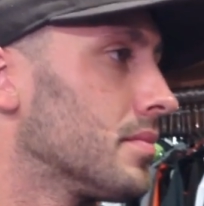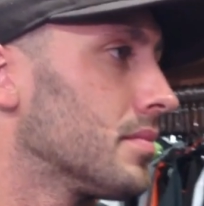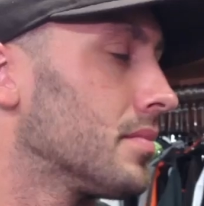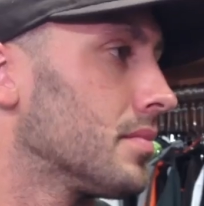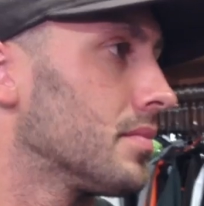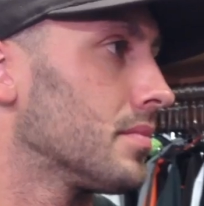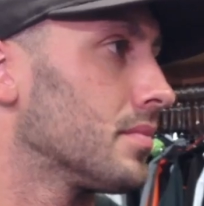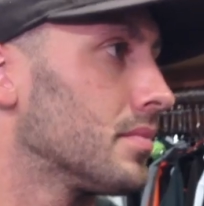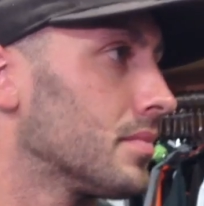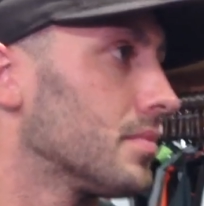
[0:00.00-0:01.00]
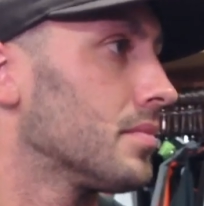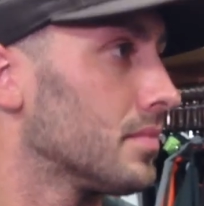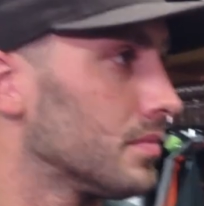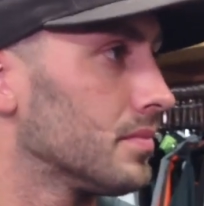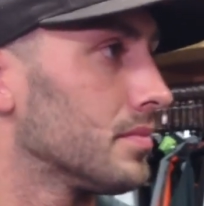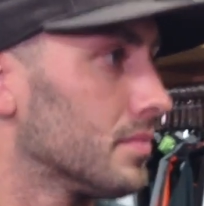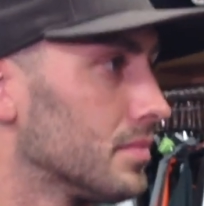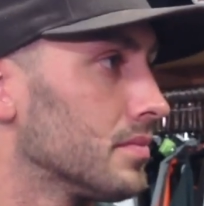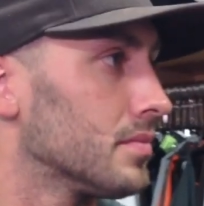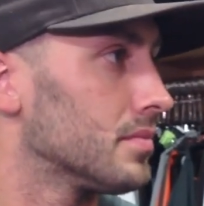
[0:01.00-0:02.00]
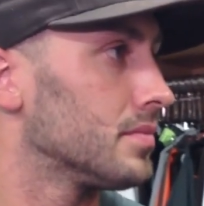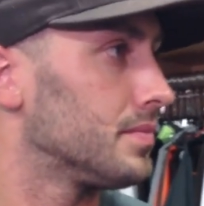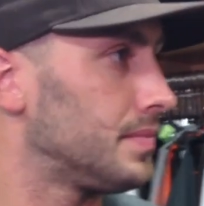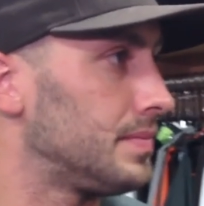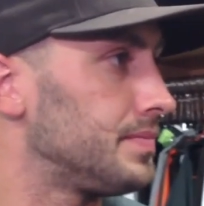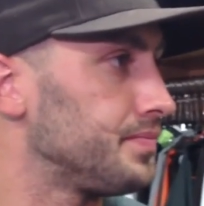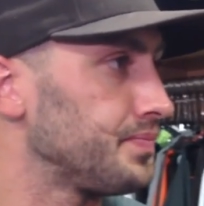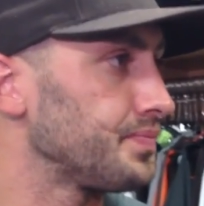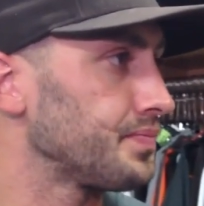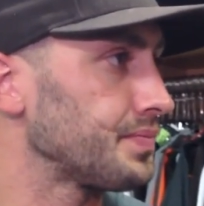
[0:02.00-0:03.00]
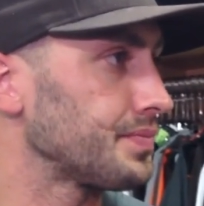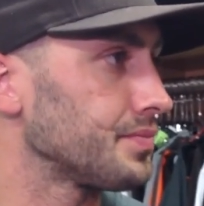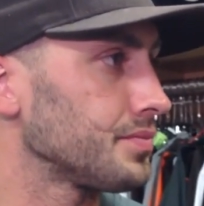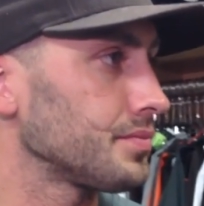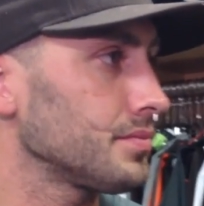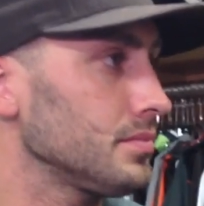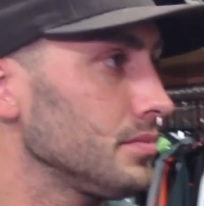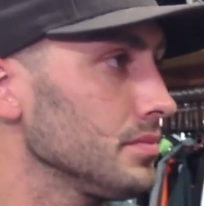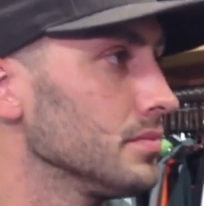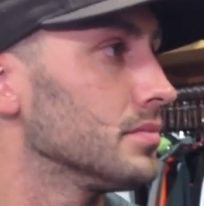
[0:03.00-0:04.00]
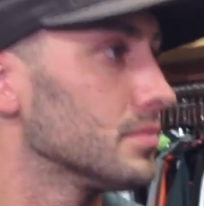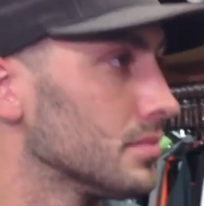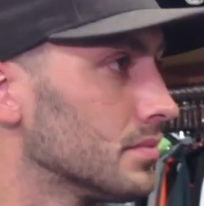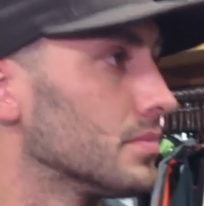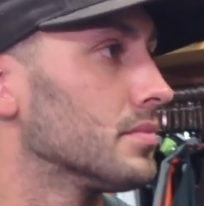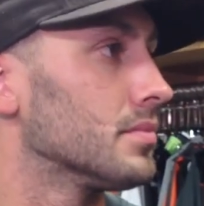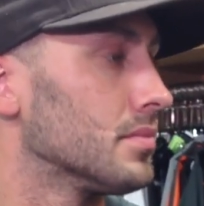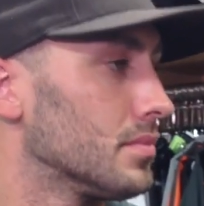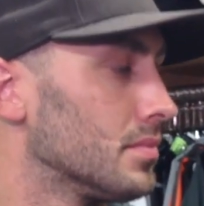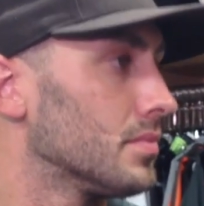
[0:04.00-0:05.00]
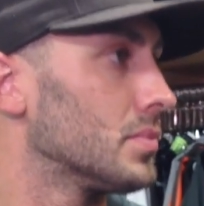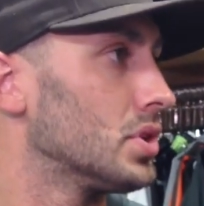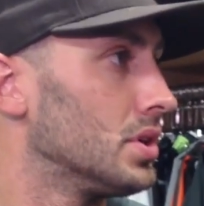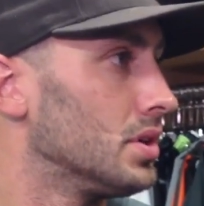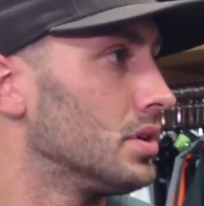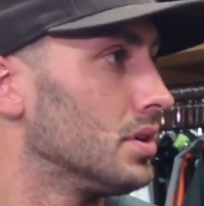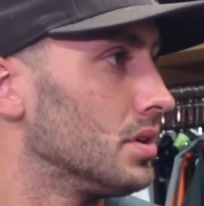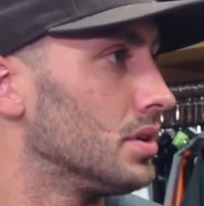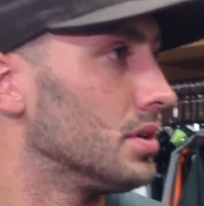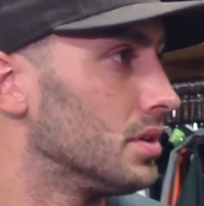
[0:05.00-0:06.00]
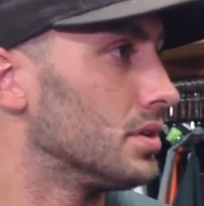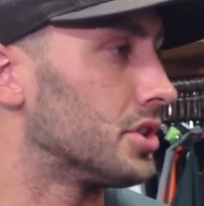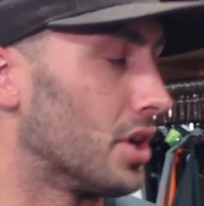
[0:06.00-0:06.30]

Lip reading: how they stepped up in the first 2 weeks? Kind of, you talked on Monday about how you've been overlooked.